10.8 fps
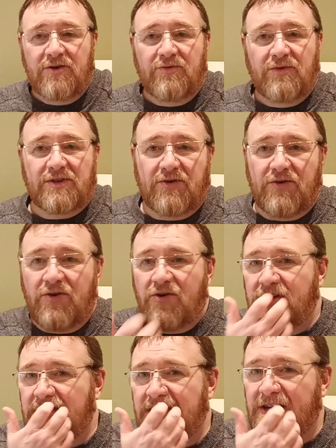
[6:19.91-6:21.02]
What's going on?
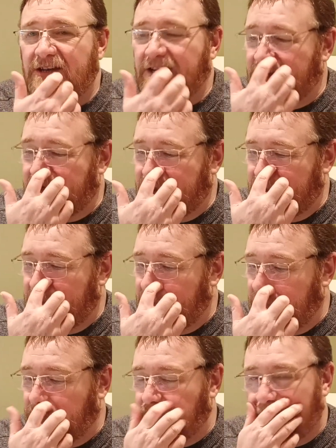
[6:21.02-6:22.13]
Are you
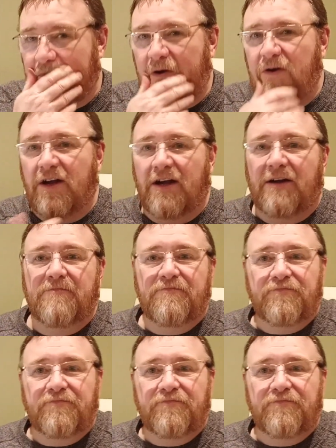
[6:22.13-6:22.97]
brewing a